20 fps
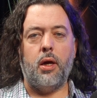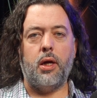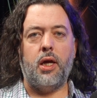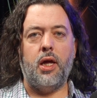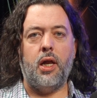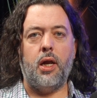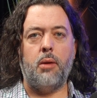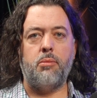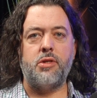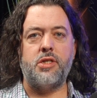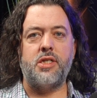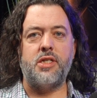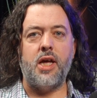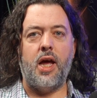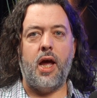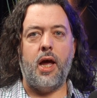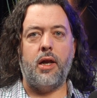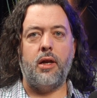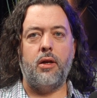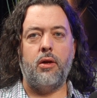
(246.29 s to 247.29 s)
get
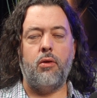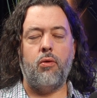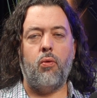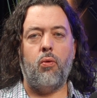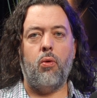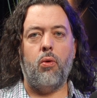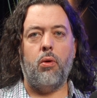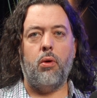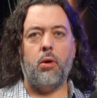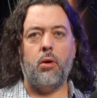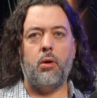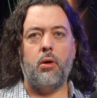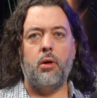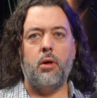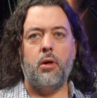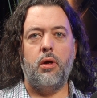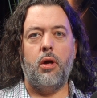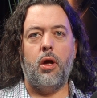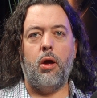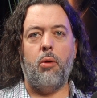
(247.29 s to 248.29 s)
upset or
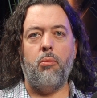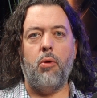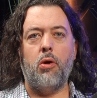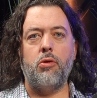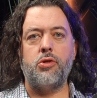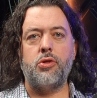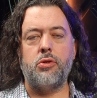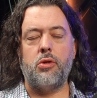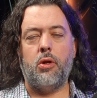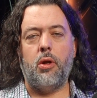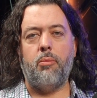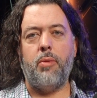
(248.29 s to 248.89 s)
emotional